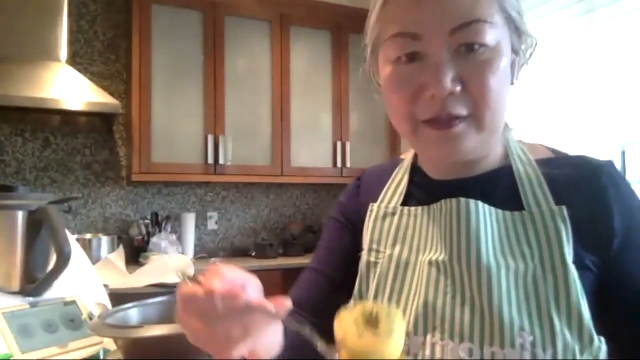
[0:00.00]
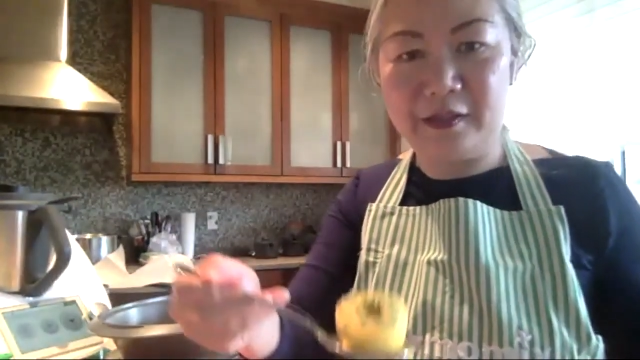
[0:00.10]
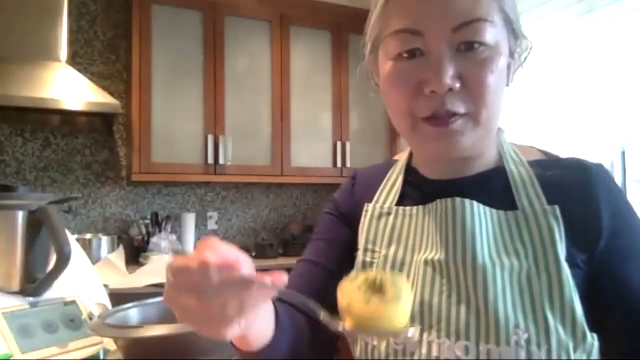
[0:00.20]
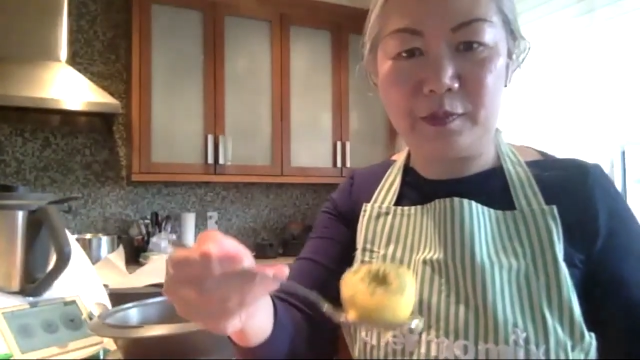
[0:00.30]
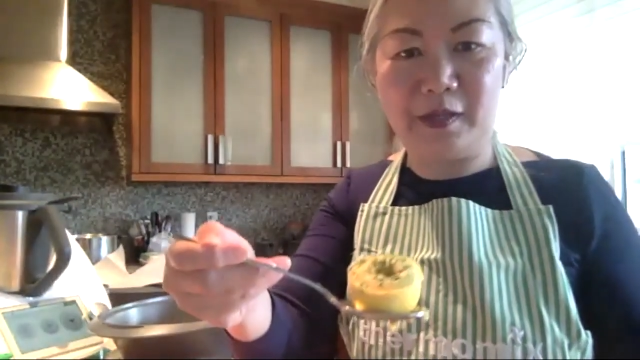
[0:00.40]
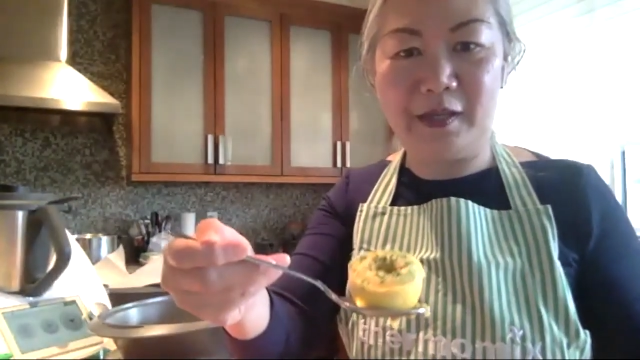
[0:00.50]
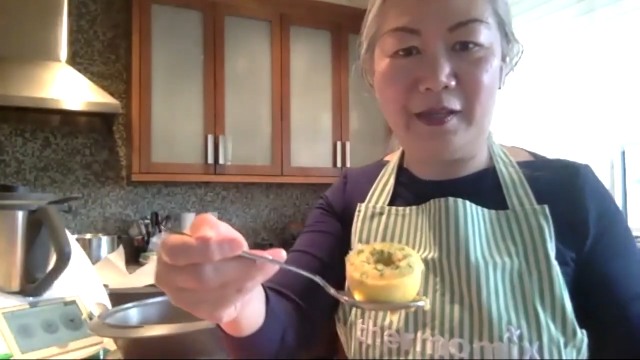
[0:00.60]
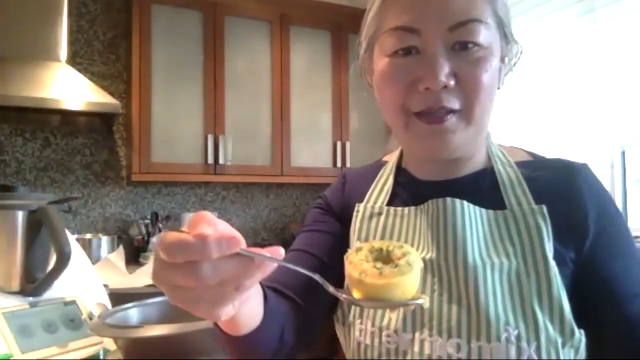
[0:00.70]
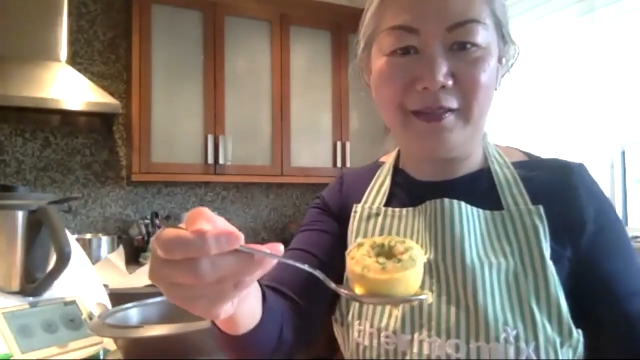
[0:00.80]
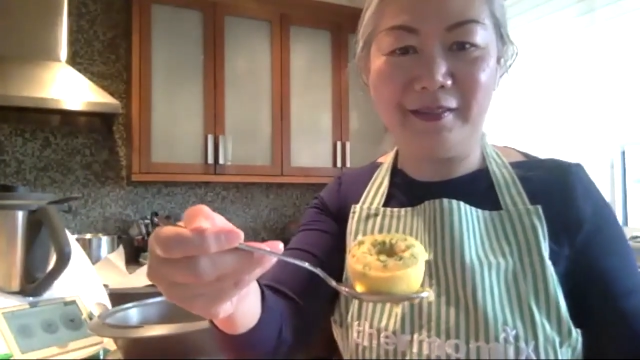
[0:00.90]
this
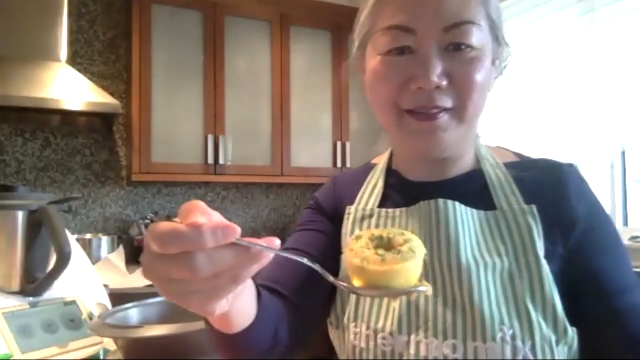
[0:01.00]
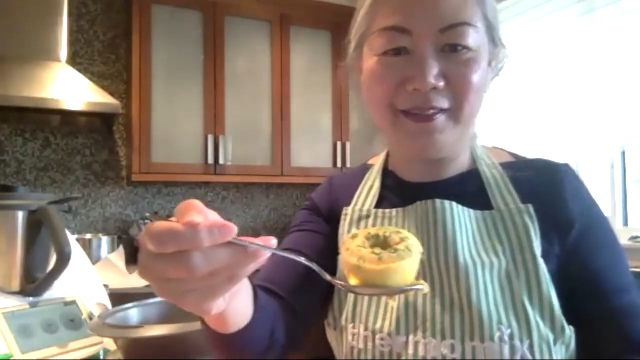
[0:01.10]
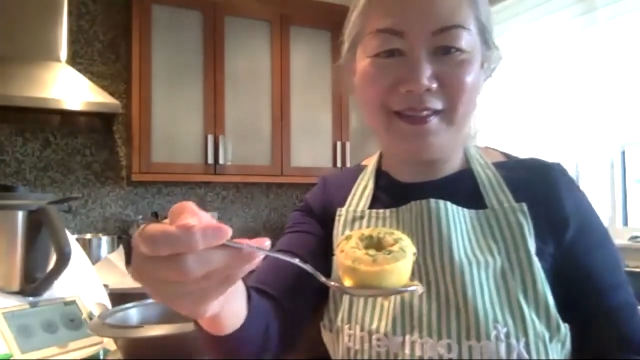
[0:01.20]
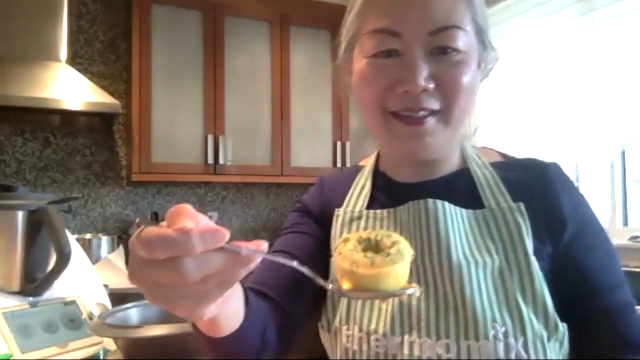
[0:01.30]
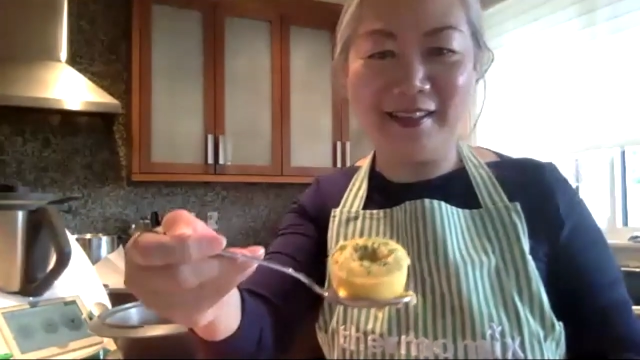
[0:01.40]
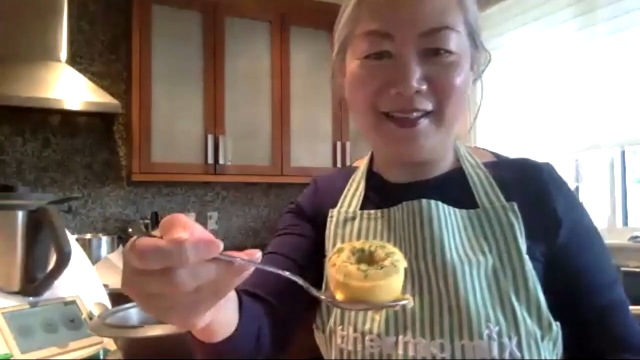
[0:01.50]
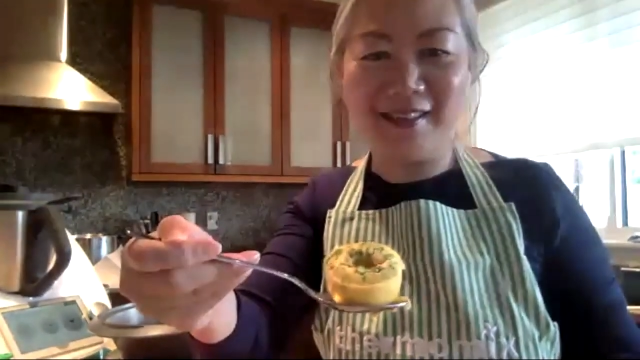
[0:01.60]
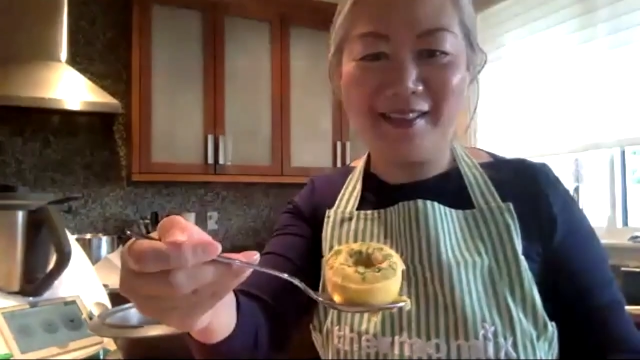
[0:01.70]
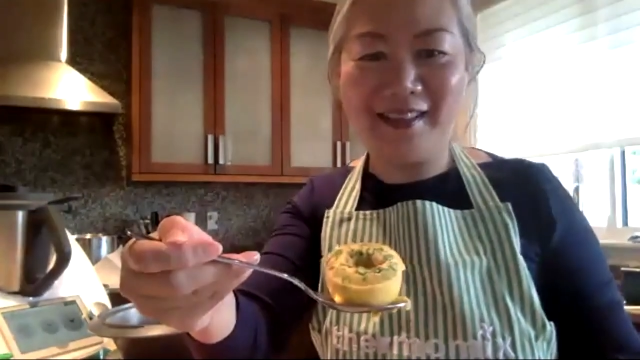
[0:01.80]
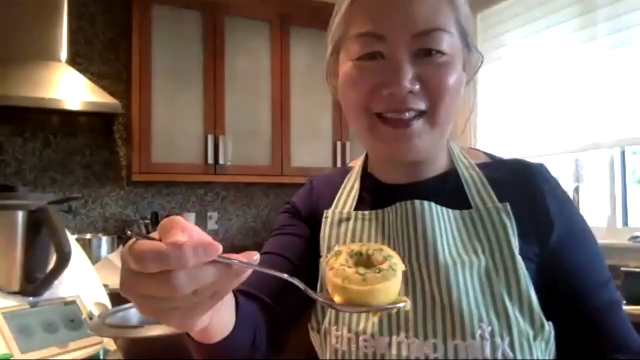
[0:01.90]
way,
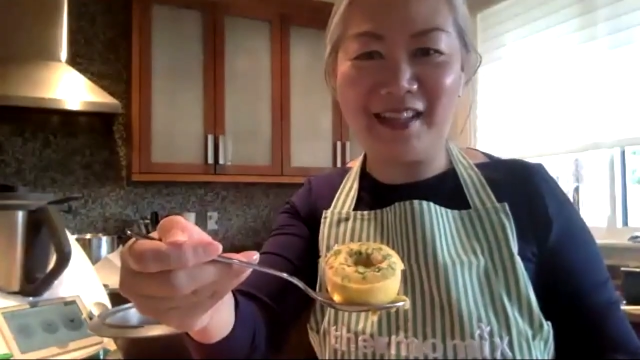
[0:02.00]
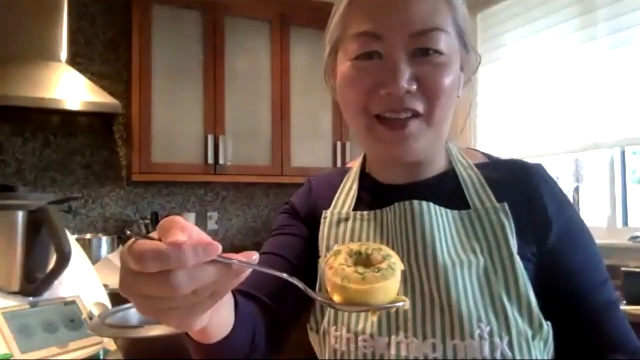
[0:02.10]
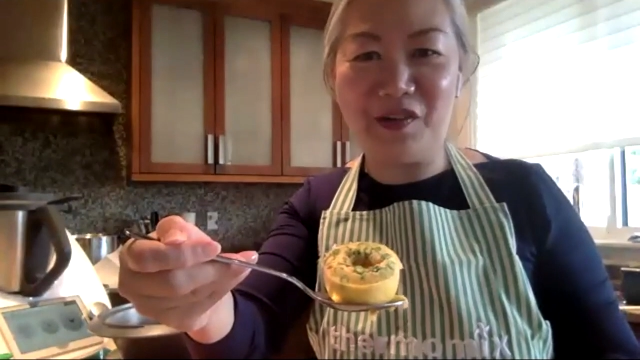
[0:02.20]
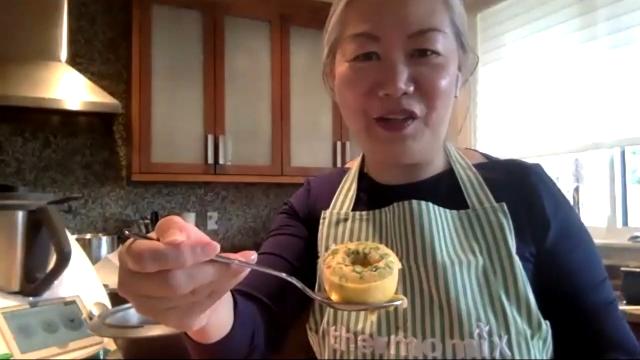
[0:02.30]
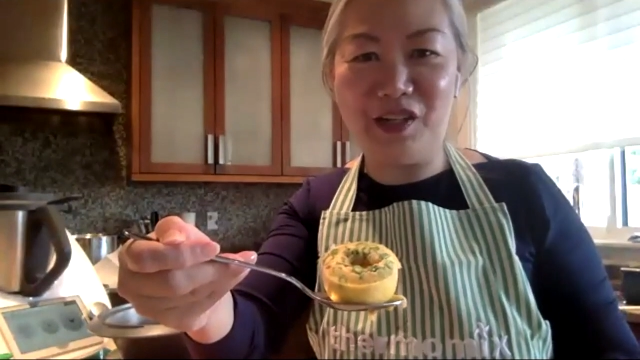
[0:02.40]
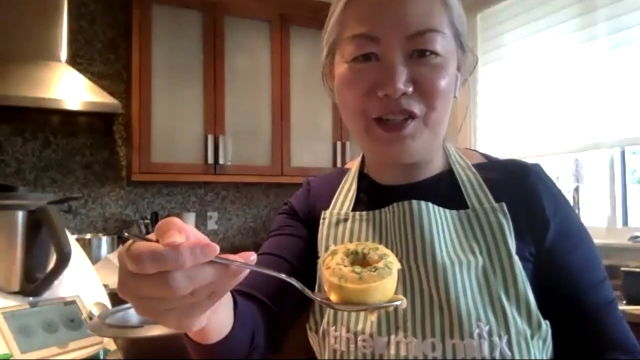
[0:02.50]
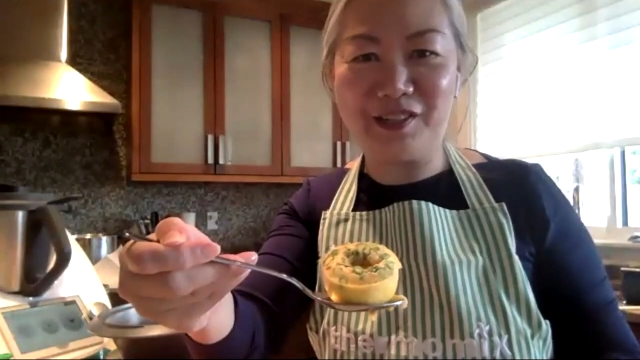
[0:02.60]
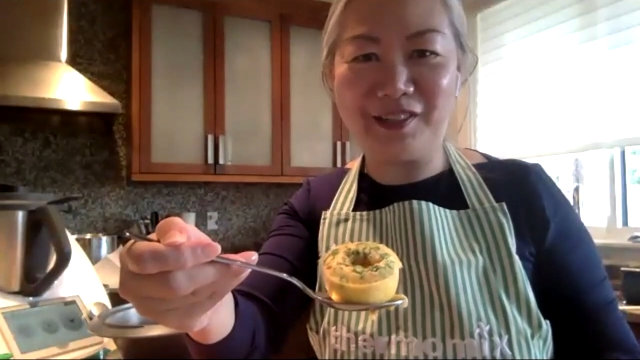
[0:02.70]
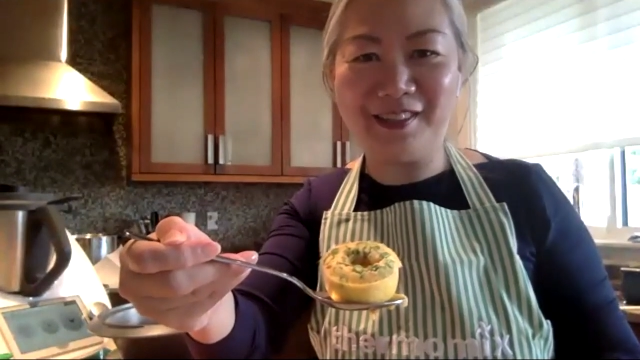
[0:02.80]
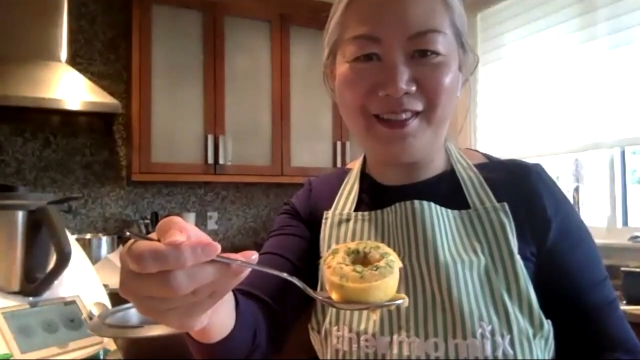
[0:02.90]
that's how it
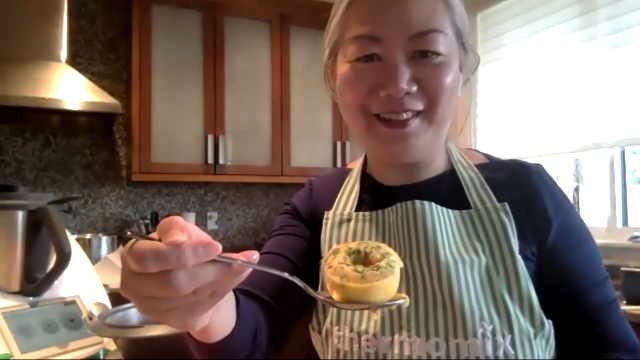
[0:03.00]
looks.